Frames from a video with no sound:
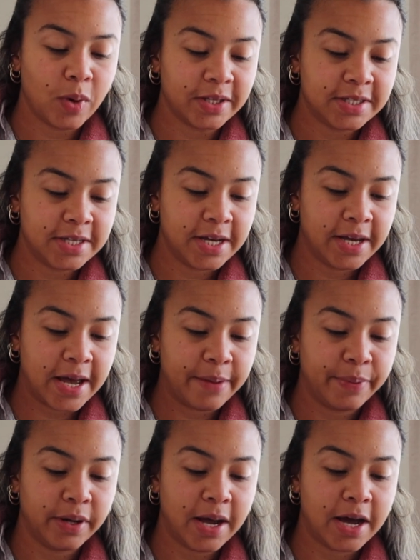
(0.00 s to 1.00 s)
Wednesday, I
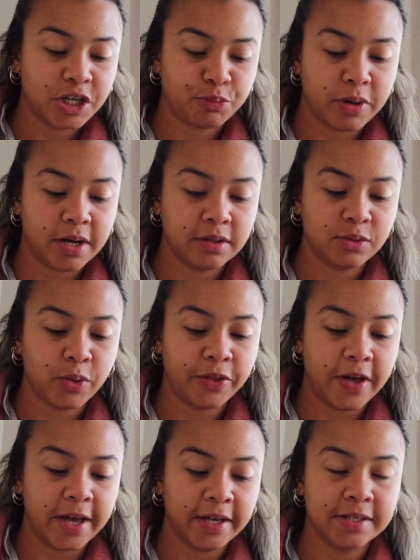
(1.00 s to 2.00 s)
put hash browns
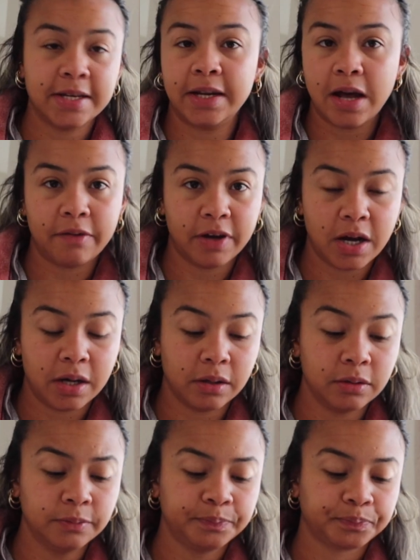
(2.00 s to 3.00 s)
with eggs and
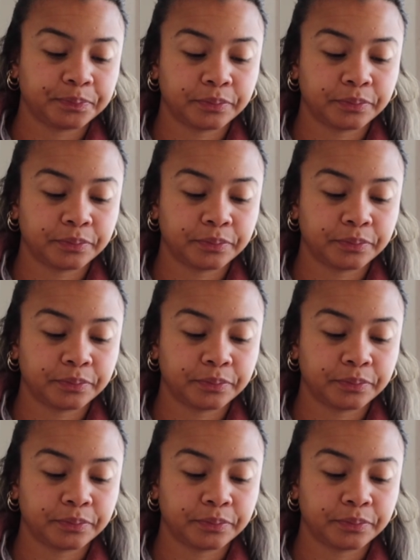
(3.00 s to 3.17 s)
avocado.